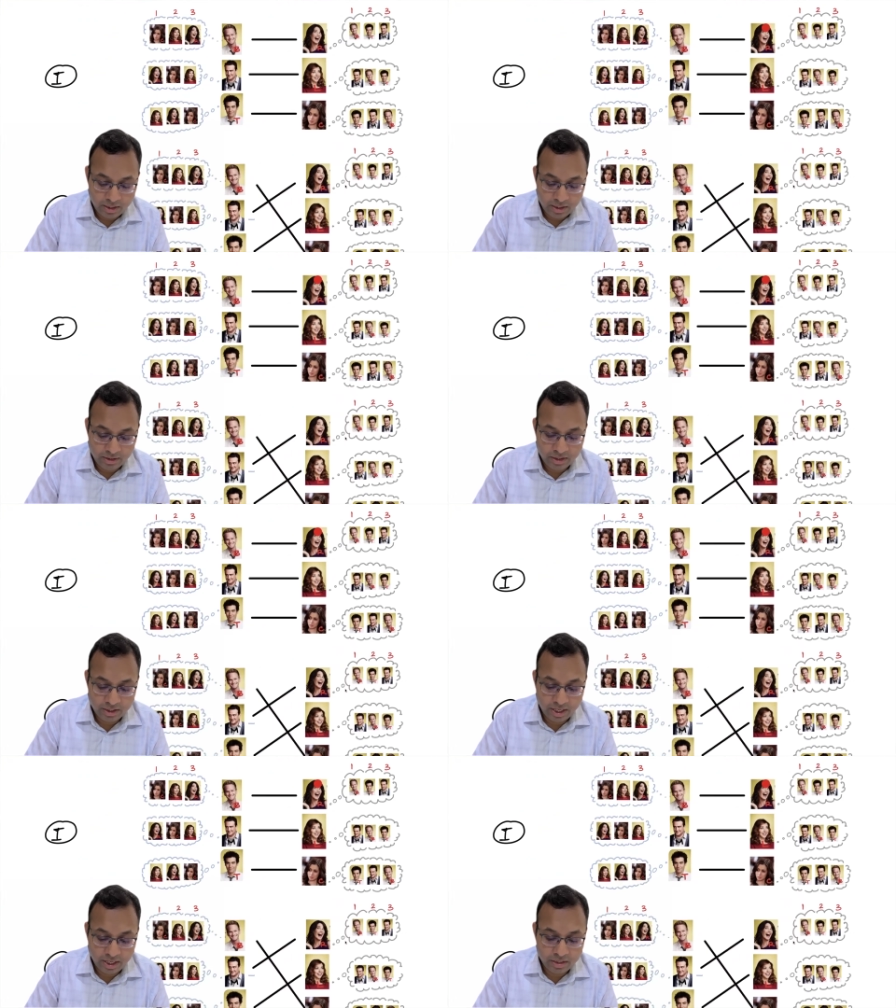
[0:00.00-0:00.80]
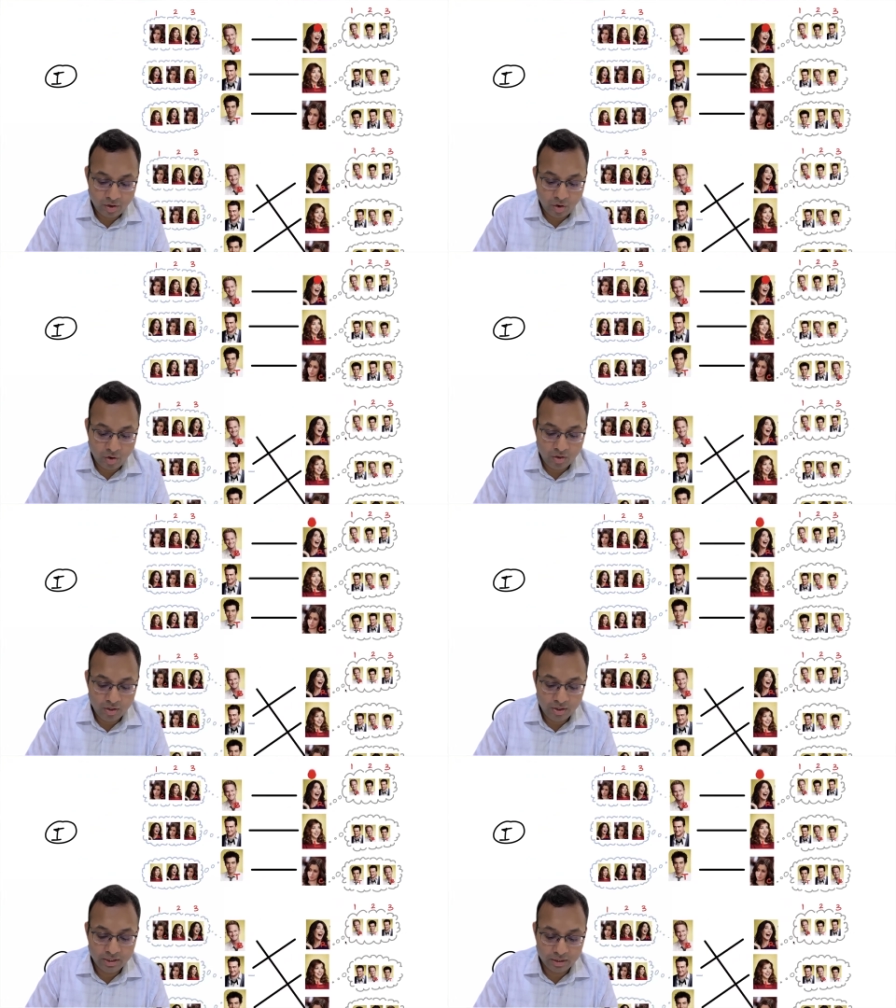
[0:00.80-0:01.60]
in this case, all
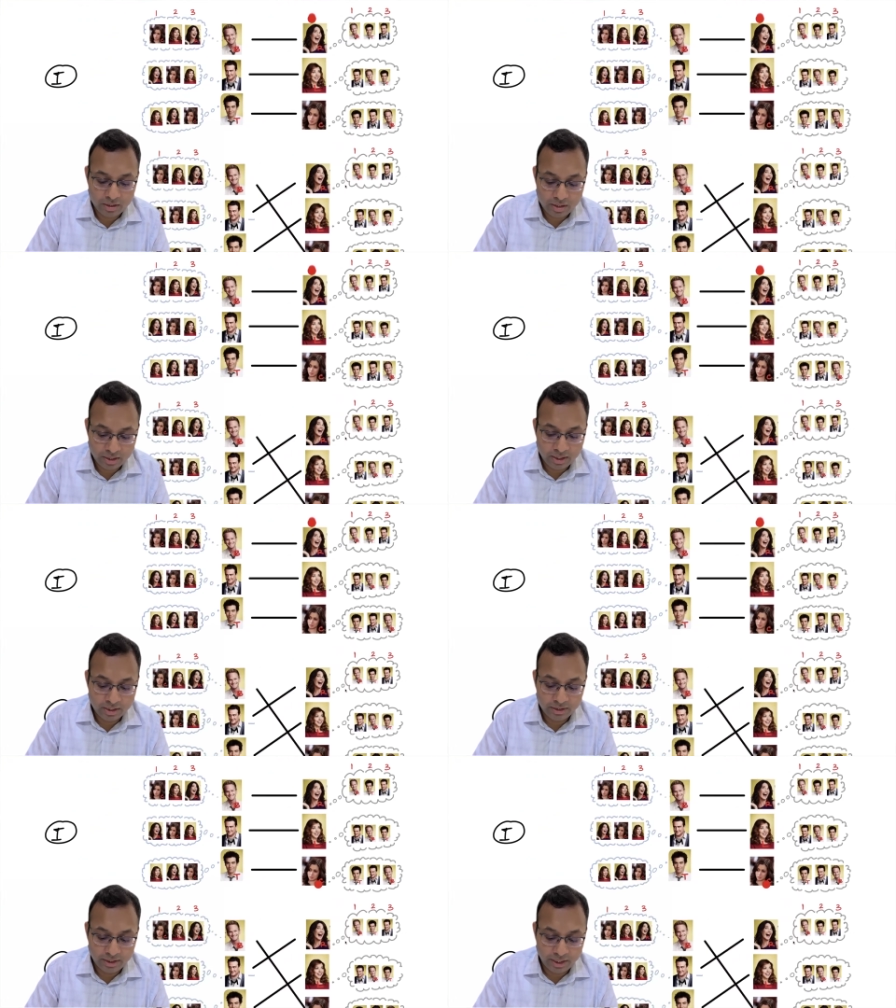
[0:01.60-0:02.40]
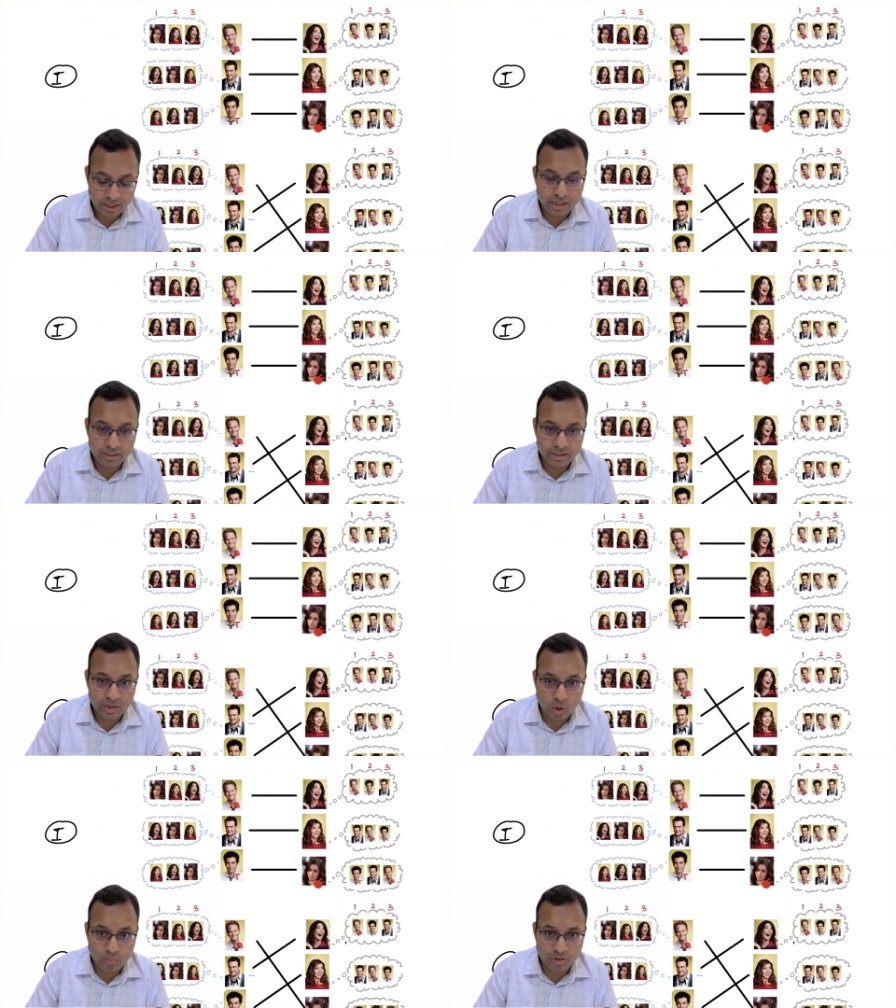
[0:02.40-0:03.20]
the girls, they are getting
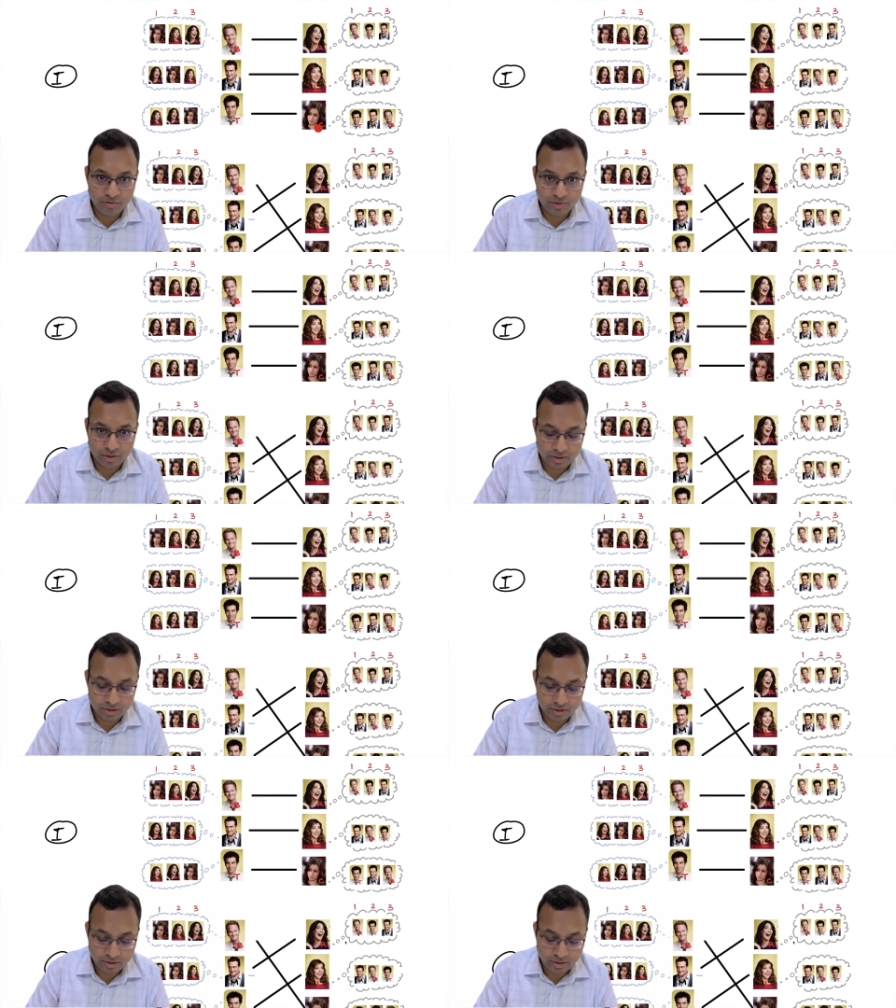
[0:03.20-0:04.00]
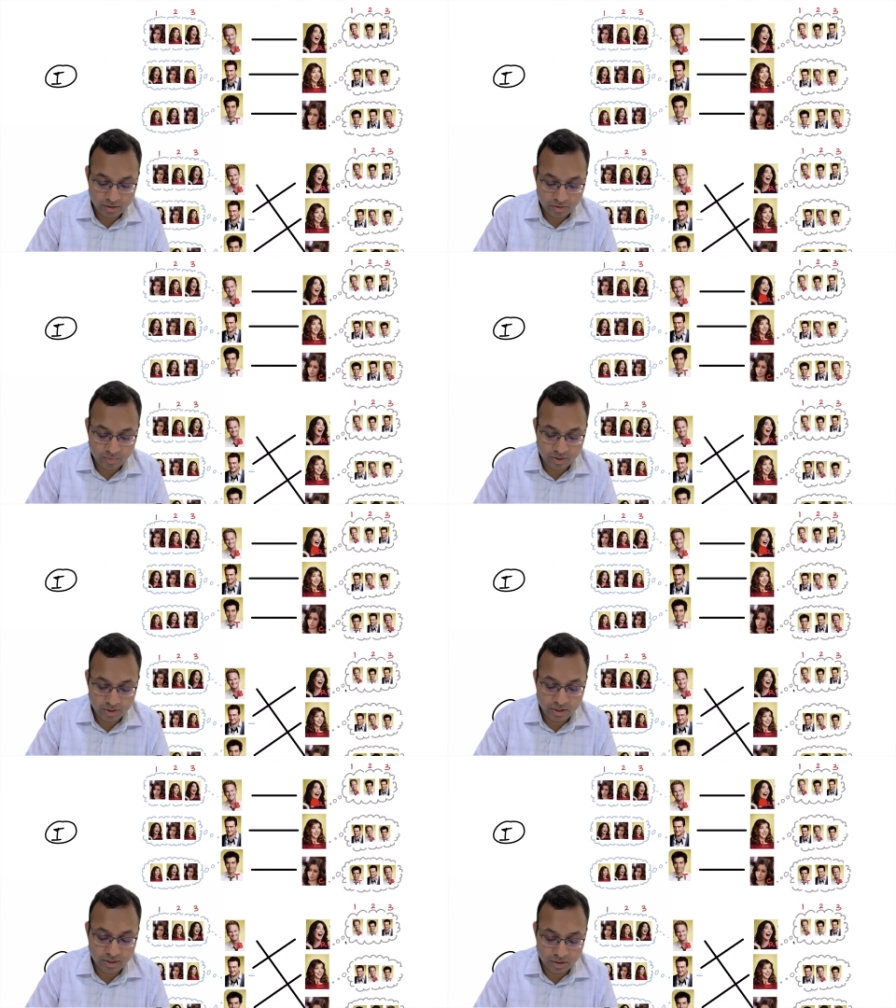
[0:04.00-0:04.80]
their top preferences. So
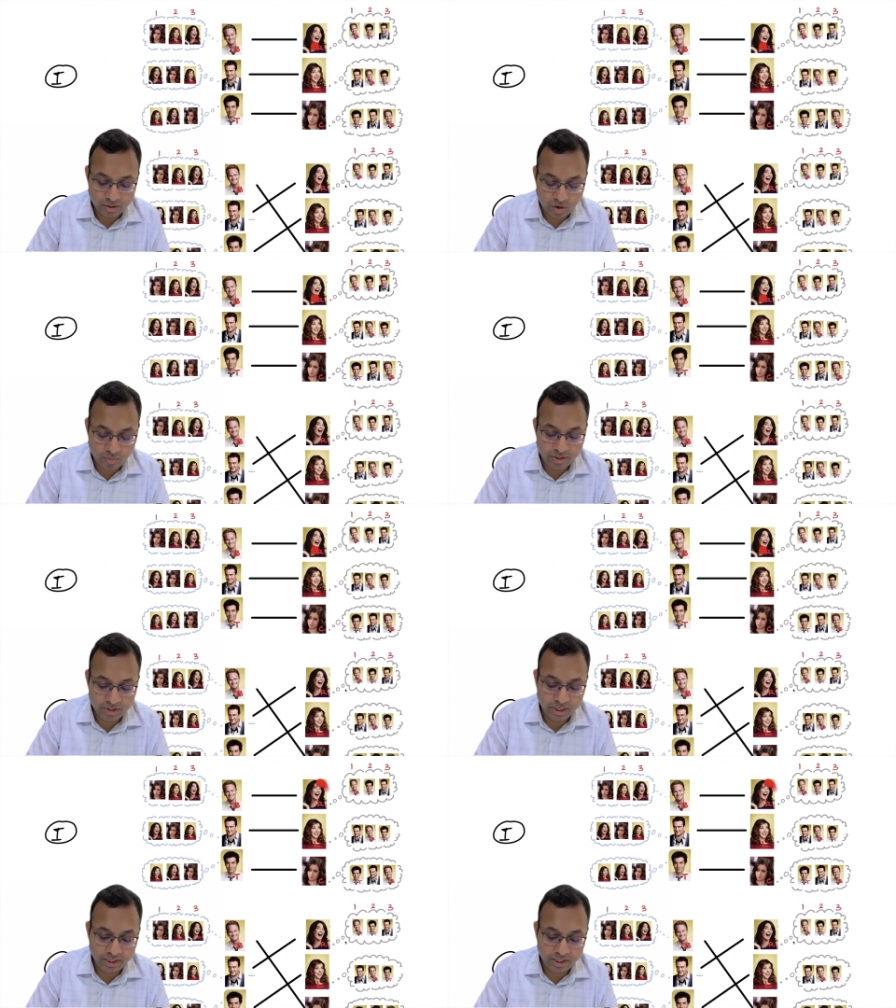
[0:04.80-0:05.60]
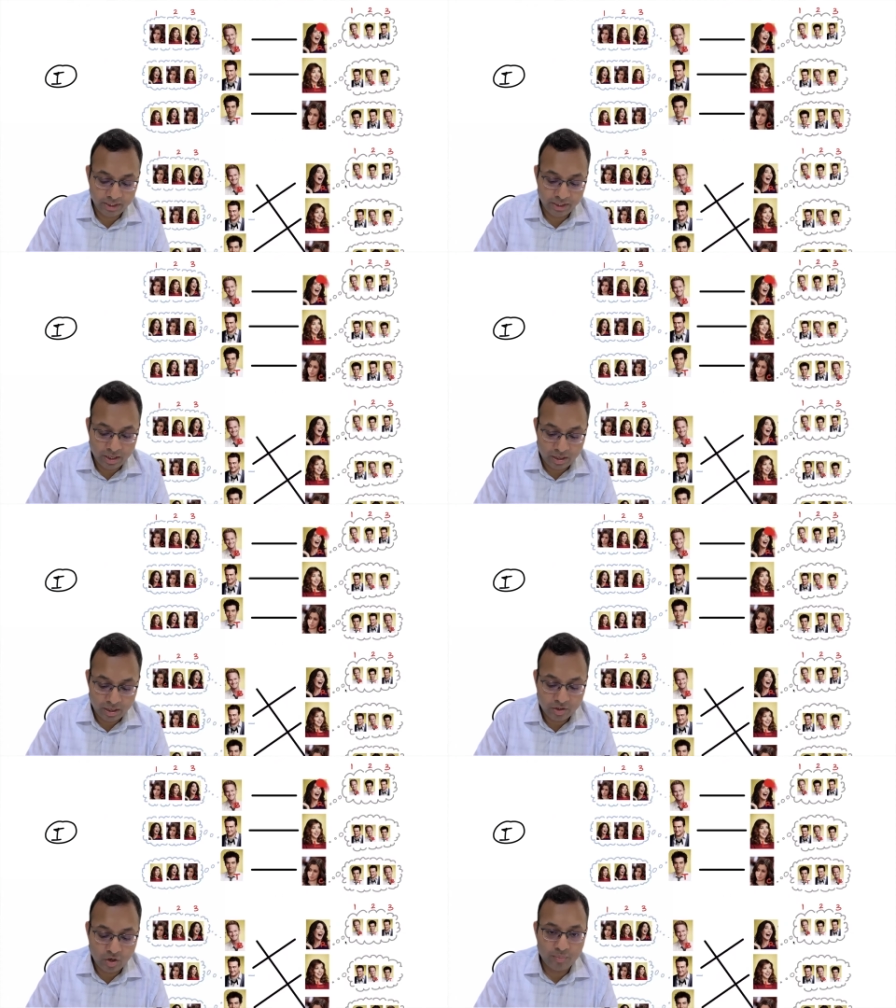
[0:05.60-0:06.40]
Robin is getting
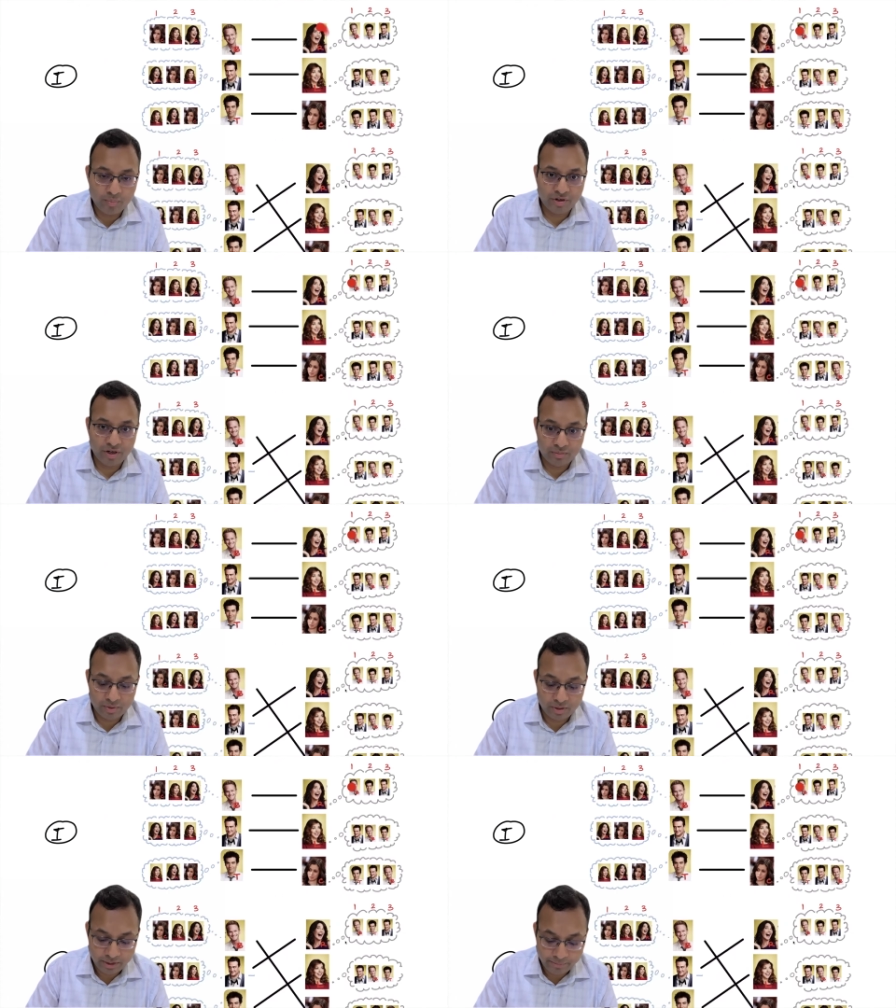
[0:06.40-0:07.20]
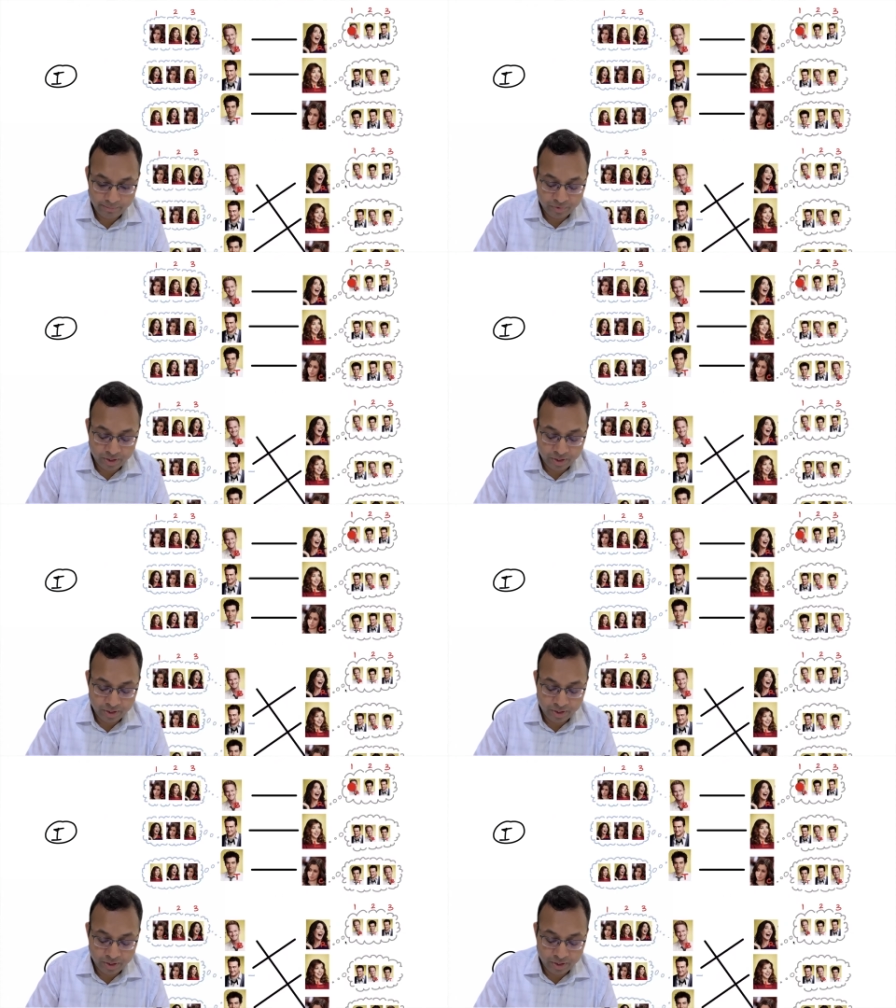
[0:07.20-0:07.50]
her top preference, Barney.